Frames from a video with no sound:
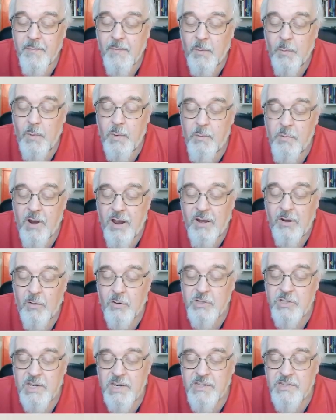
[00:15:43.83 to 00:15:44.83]
We pray,
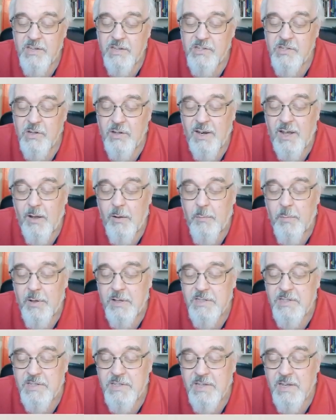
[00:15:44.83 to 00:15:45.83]
Lord Jesus, you'll help
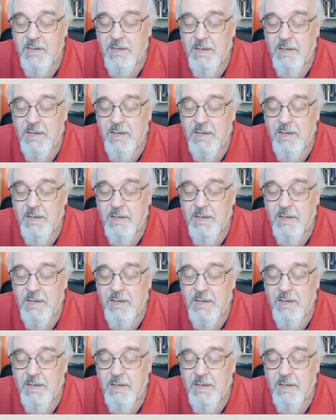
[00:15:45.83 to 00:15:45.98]
us.